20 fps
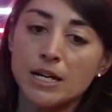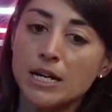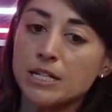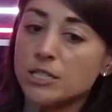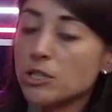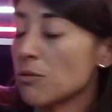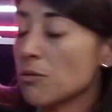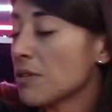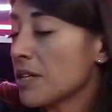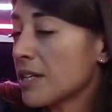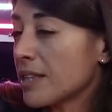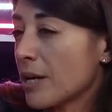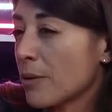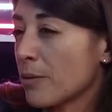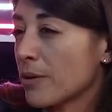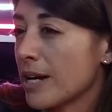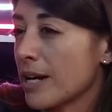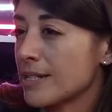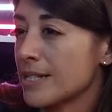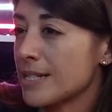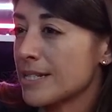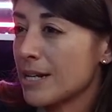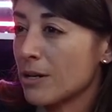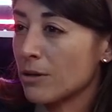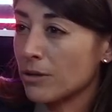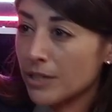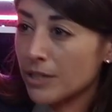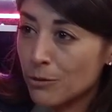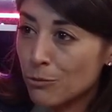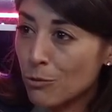Don't think they were
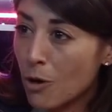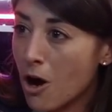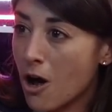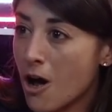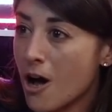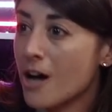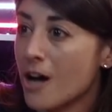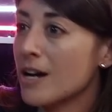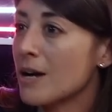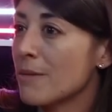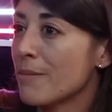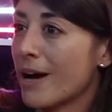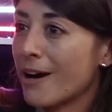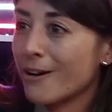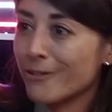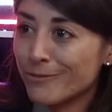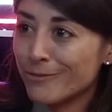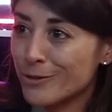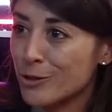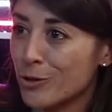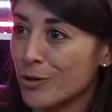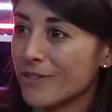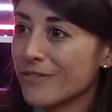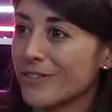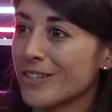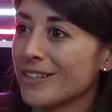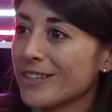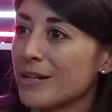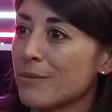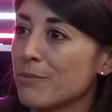necessarily wrong about sort of
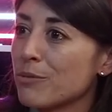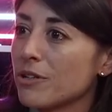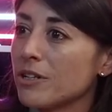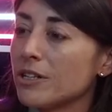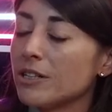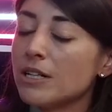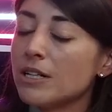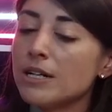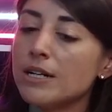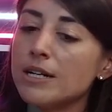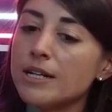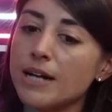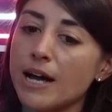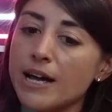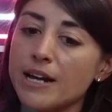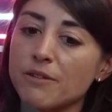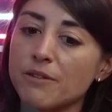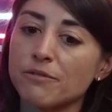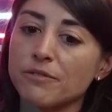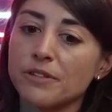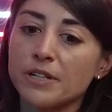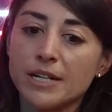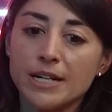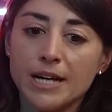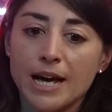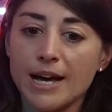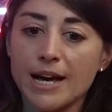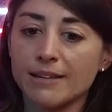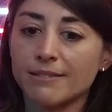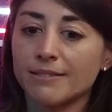the liberal kind of
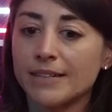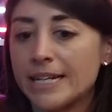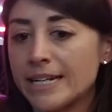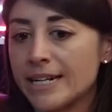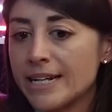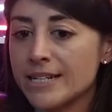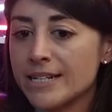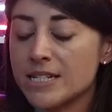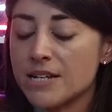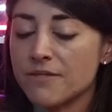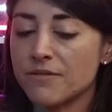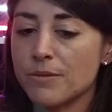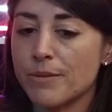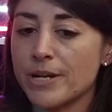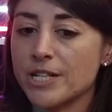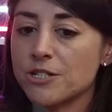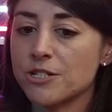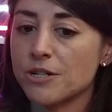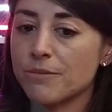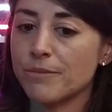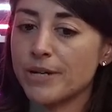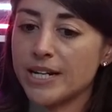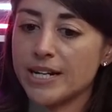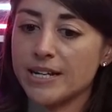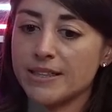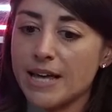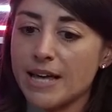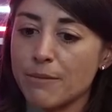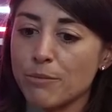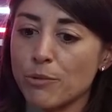leanings of the mainstream media
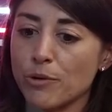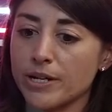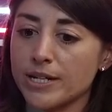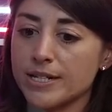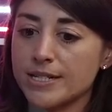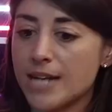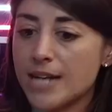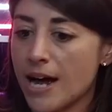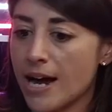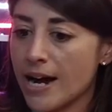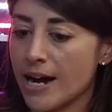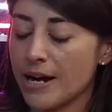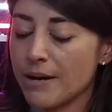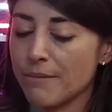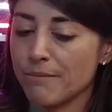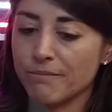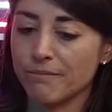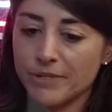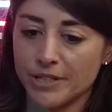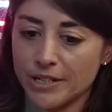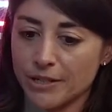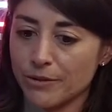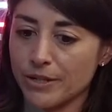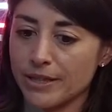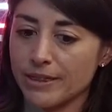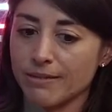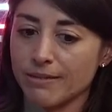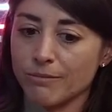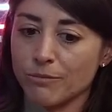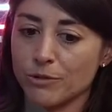at that point in time. You know,
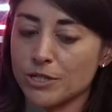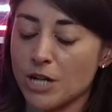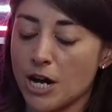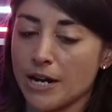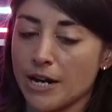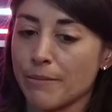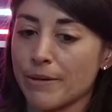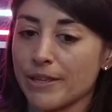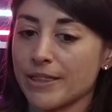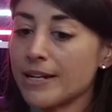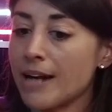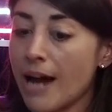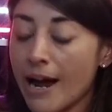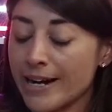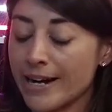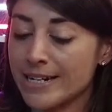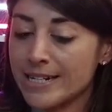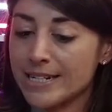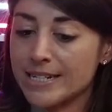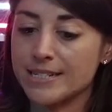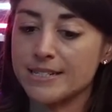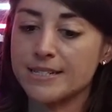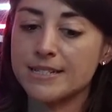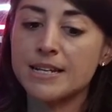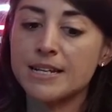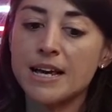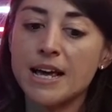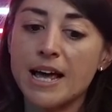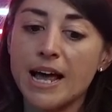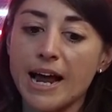and we're talking about the '90s,
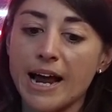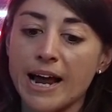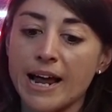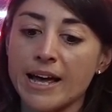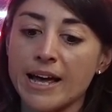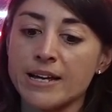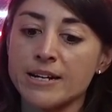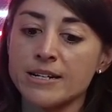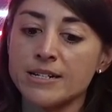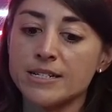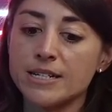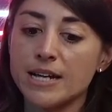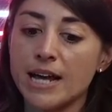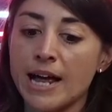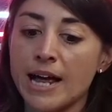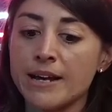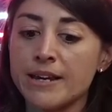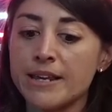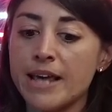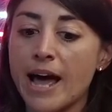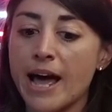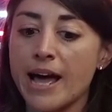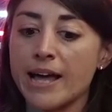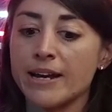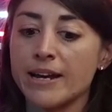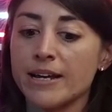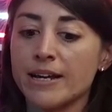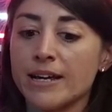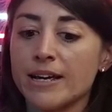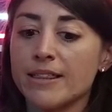and and
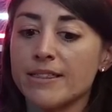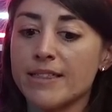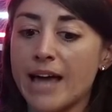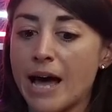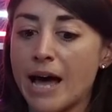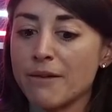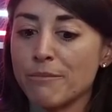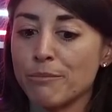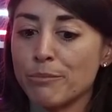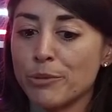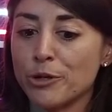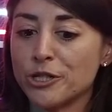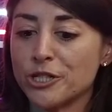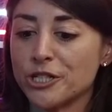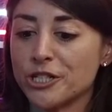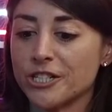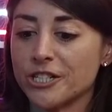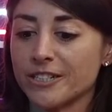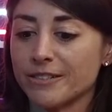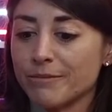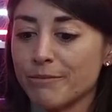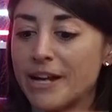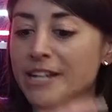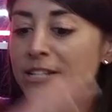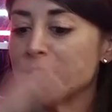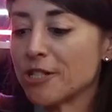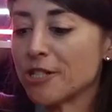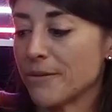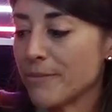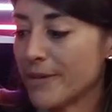yet that pushed
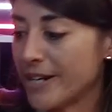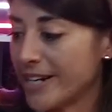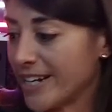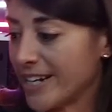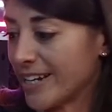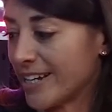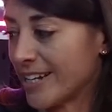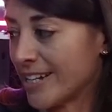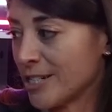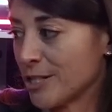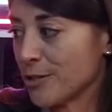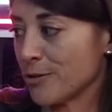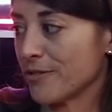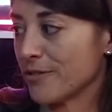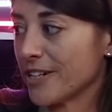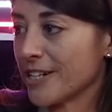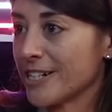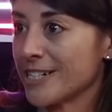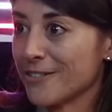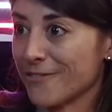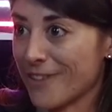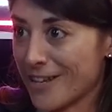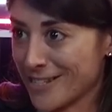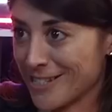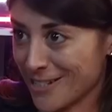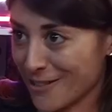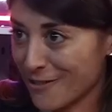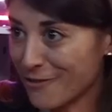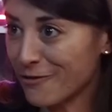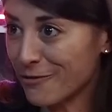mainstream media into a very
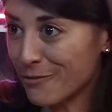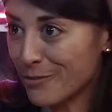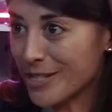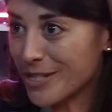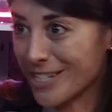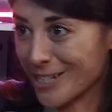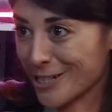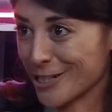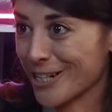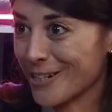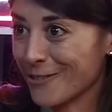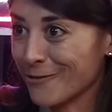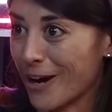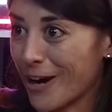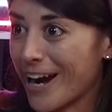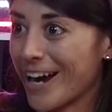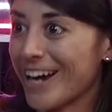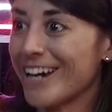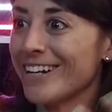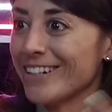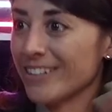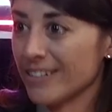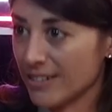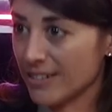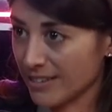defensive position, right? Sure.